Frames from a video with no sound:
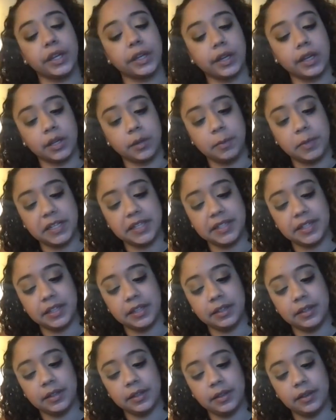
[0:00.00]
you're going to be
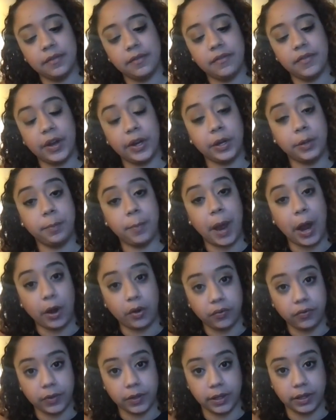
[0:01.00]
seen very
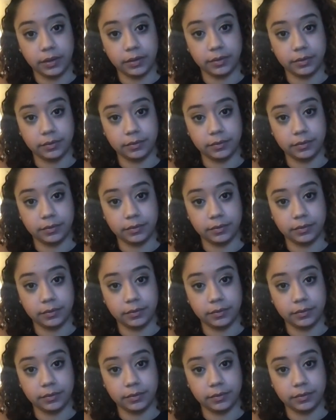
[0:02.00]
powerfully.